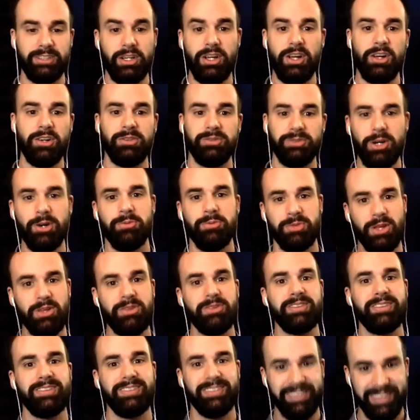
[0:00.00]
Oh no,
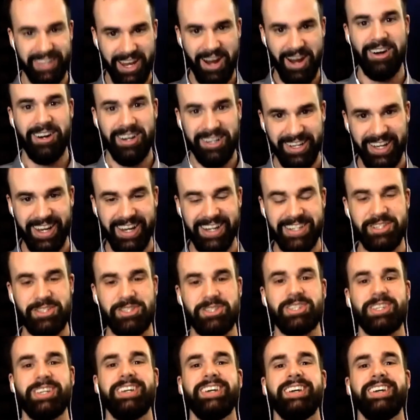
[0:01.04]
they are engaged.